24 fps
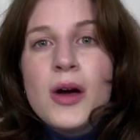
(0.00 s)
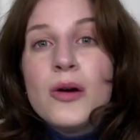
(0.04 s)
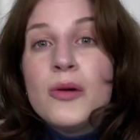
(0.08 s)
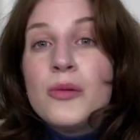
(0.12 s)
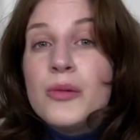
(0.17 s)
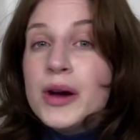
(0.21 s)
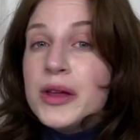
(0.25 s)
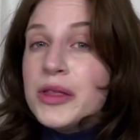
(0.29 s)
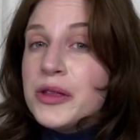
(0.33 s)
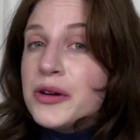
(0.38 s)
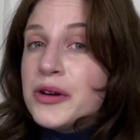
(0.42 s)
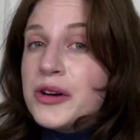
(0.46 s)

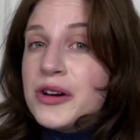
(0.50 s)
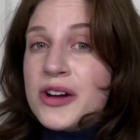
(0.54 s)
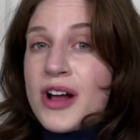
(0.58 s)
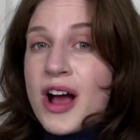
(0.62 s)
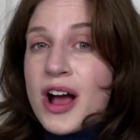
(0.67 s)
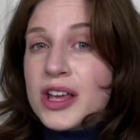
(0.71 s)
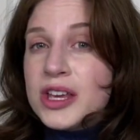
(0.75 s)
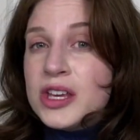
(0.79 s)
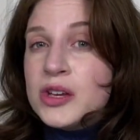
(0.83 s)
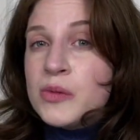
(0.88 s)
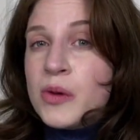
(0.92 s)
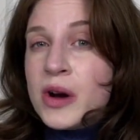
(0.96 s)
Whether or
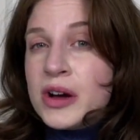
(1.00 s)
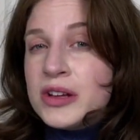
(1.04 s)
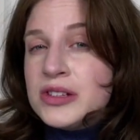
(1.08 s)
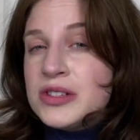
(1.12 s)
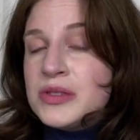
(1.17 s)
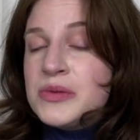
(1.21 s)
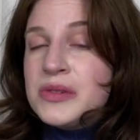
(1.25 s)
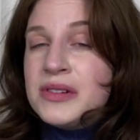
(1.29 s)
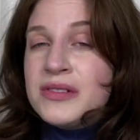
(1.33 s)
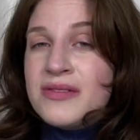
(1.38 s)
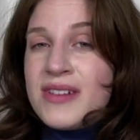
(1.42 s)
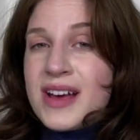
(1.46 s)
not you want
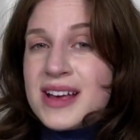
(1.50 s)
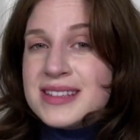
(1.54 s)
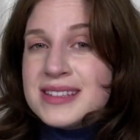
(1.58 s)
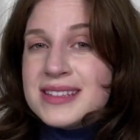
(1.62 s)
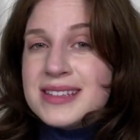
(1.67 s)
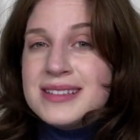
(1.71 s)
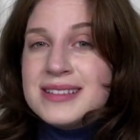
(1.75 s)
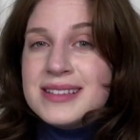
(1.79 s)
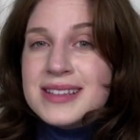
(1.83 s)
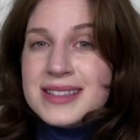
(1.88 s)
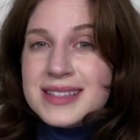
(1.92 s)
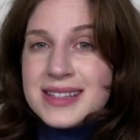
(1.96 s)
to invest
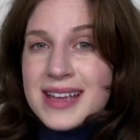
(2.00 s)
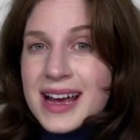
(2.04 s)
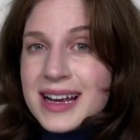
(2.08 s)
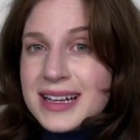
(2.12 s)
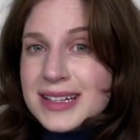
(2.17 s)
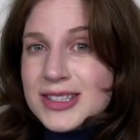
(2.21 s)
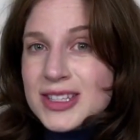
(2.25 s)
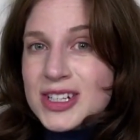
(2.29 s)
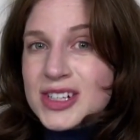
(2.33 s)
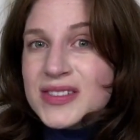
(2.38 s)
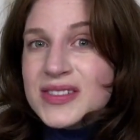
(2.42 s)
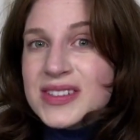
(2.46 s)
in
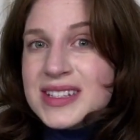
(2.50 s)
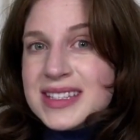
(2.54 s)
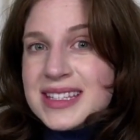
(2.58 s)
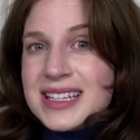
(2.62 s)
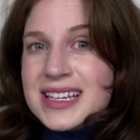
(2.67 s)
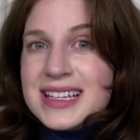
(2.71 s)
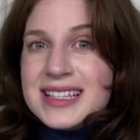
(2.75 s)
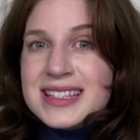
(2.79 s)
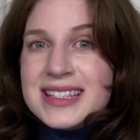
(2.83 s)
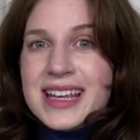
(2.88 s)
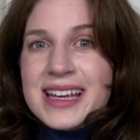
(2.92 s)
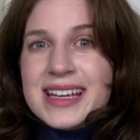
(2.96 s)
design
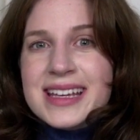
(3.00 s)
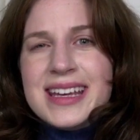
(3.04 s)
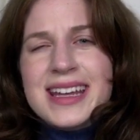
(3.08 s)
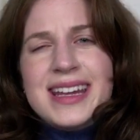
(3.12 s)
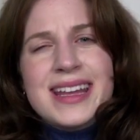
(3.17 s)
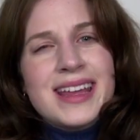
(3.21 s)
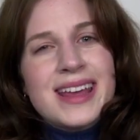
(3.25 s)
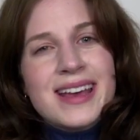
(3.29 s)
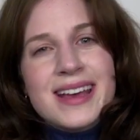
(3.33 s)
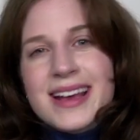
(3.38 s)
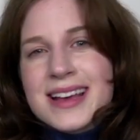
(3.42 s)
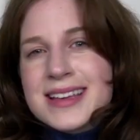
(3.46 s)
services like
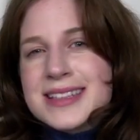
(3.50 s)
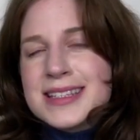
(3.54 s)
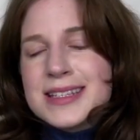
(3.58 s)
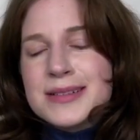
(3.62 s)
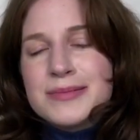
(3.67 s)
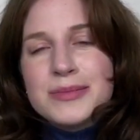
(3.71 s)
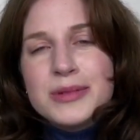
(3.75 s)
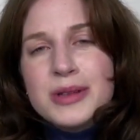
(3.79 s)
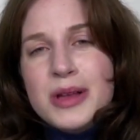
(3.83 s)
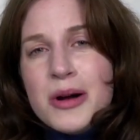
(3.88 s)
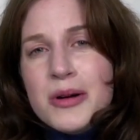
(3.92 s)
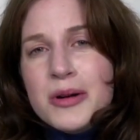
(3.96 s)
getting a
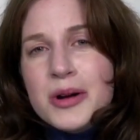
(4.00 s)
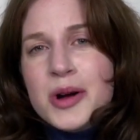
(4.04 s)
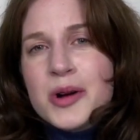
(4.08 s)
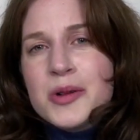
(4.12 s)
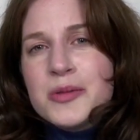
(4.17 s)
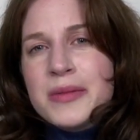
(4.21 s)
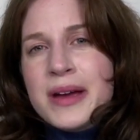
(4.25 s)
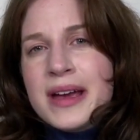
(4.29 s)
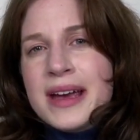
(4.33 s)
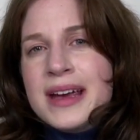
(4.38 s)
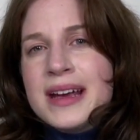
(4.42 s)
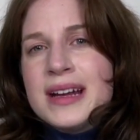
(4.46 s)
custom logo
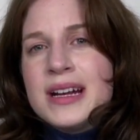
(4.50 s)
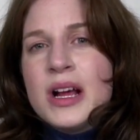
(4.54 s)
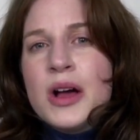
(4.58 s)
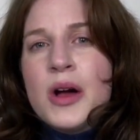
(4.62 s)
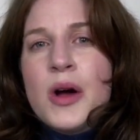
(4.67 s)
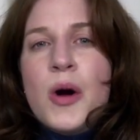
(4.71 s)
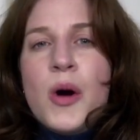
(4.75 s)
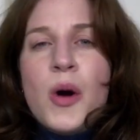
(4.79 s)
made,